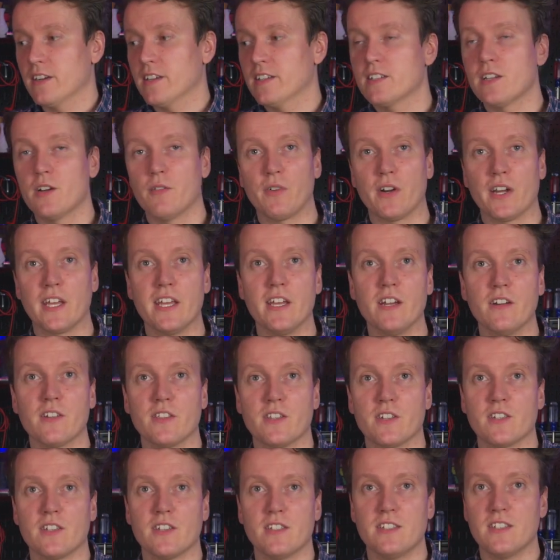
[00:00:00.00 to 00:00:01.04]
It's over here,
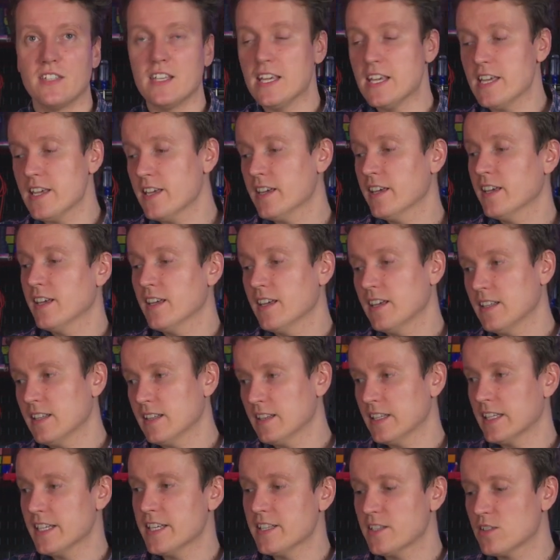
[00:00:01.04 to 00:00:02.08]
there's a Z
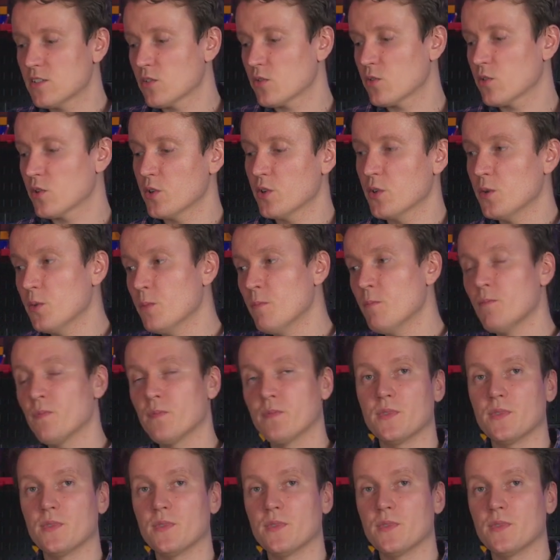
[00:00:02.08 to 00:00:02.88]
lead screw,